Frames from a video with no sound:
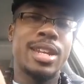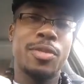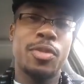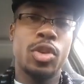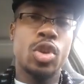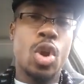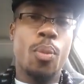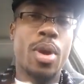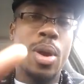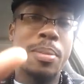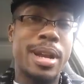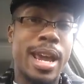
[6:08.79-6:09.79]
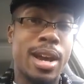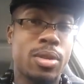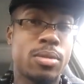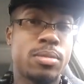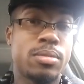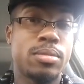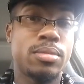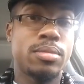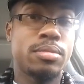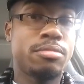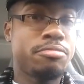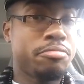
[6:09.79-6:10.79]
in the physical realm now?
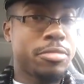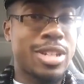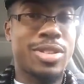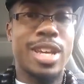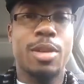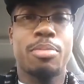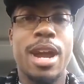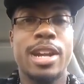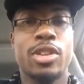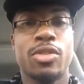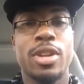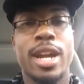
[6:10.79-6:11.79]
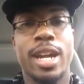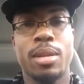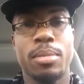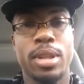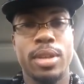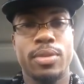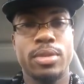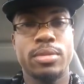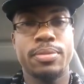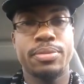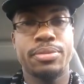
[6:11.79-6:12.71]
That's not a practice that I can believe in.